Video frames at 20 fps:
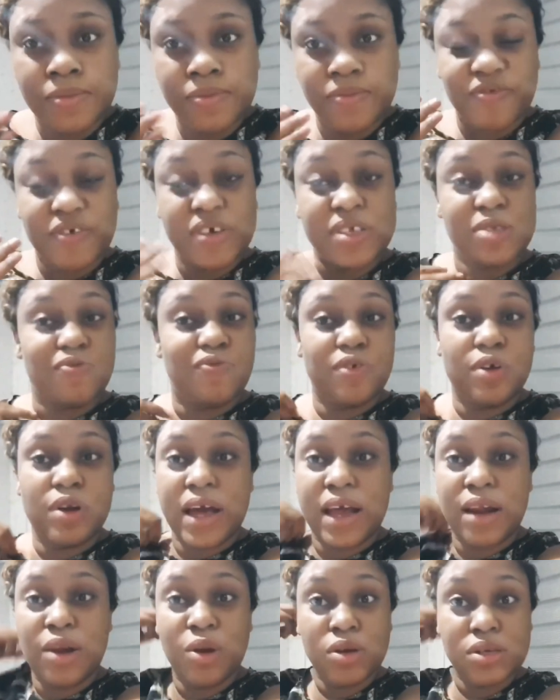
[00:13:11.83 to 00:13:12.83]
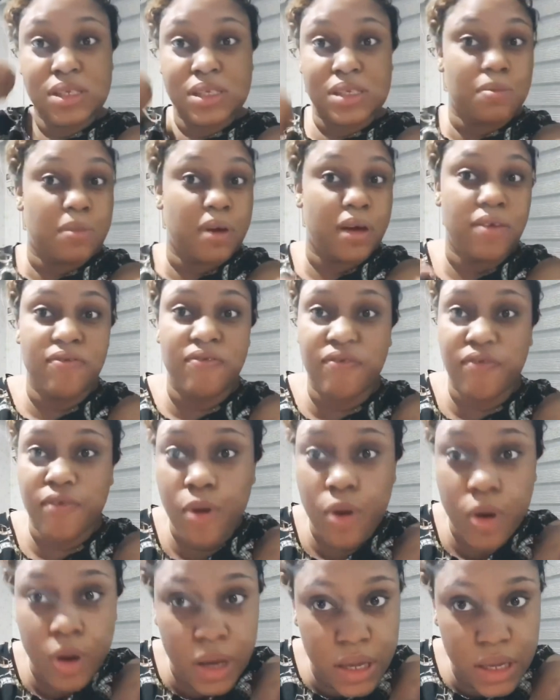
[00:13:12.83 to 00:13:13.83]
first of all, I lost my
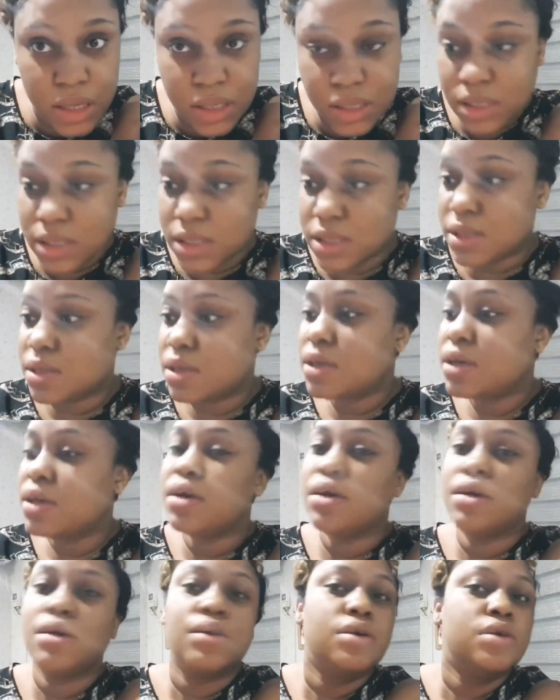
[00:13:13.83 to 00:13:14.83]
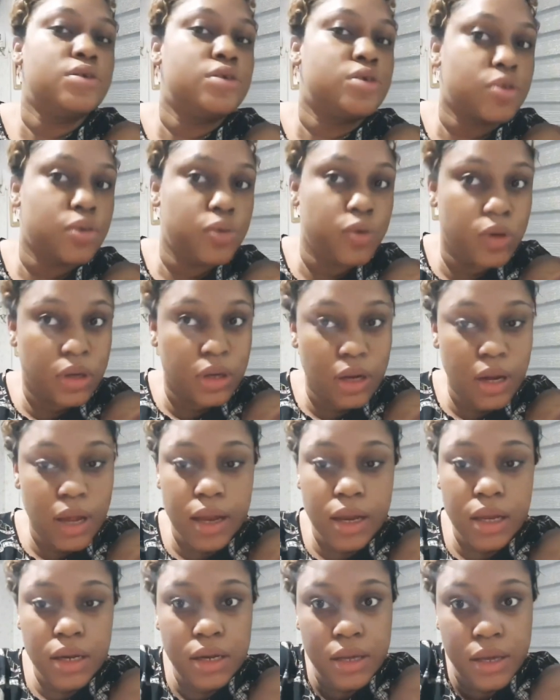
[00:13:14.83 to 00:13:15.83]
voice so you can
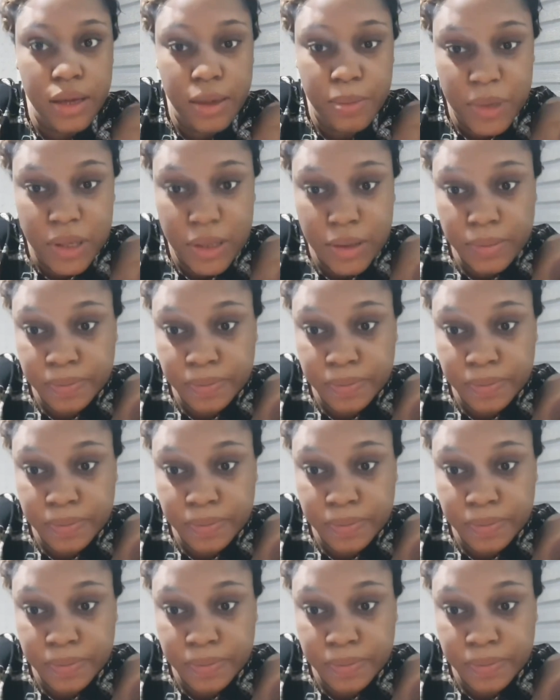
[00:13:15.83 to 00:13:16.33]
hardly hear me